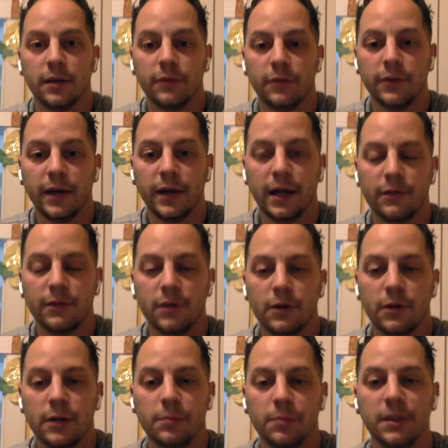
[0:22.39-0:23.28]
If you
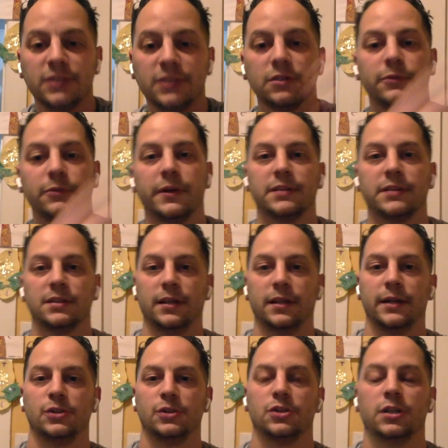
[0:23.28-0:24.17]
haven't already, please don't forget to
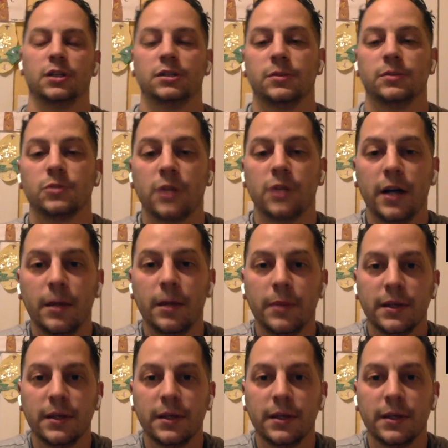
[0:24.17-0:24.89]
like, share, and subscribe.